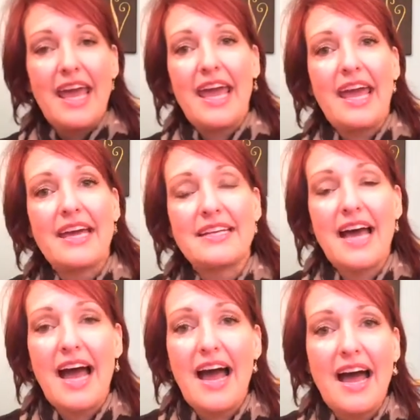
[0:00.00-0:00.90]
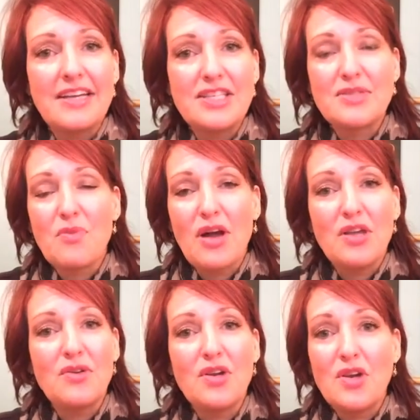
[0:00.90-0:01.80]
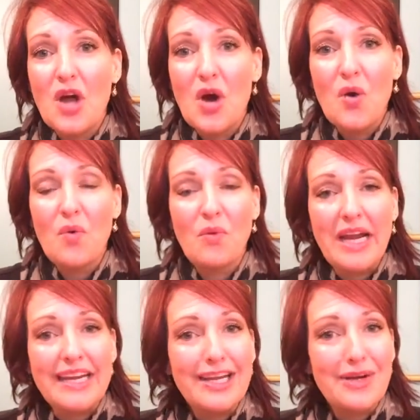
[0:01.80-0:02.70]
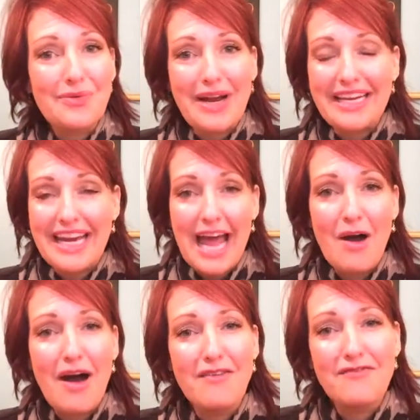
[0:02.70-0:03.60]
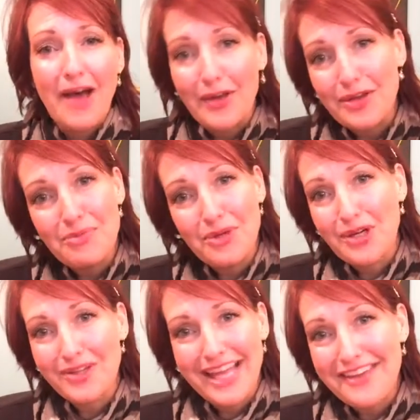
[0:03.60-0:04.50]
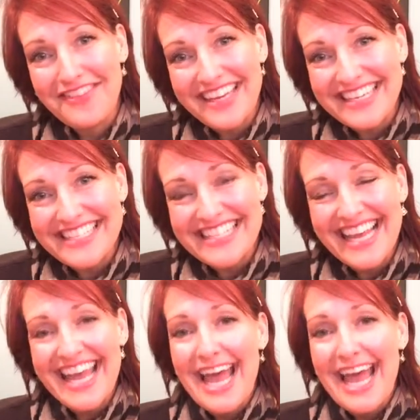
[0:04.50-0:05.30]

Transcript: And I just want you to know right here, right now, how valuable your life is,